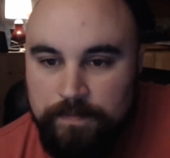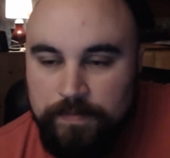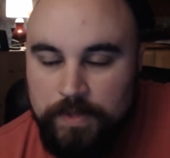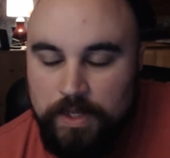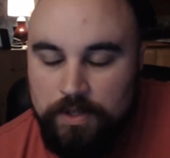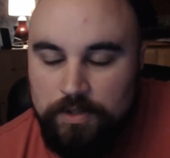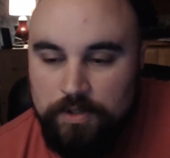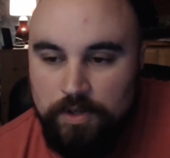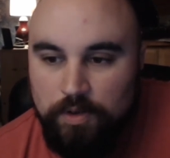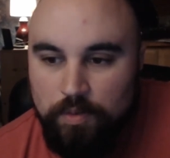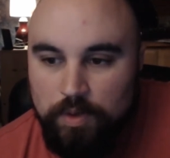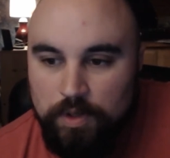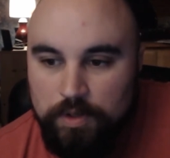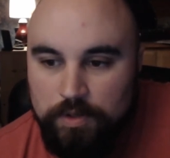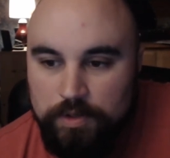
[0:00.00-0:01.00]
So
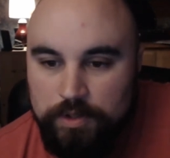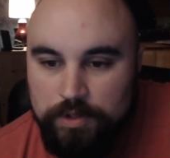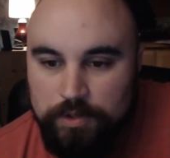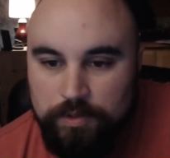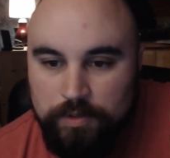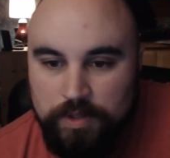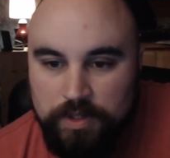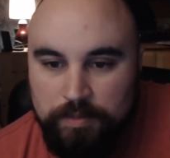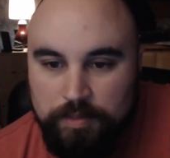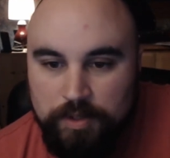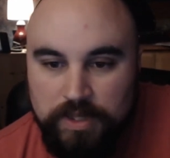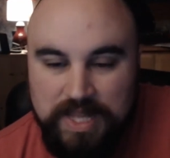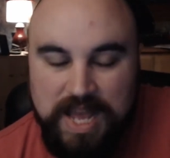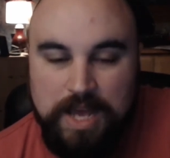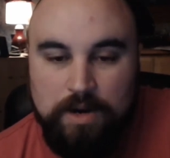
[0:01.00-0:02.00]
we're going to
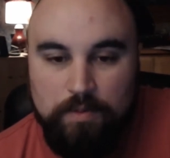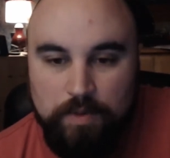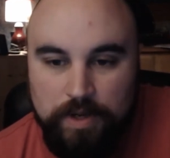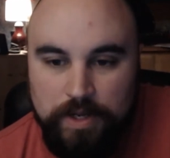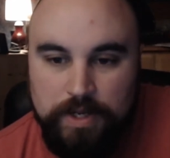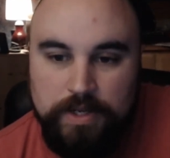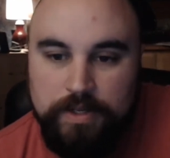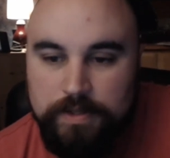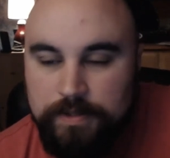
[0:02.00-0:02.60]
put that away.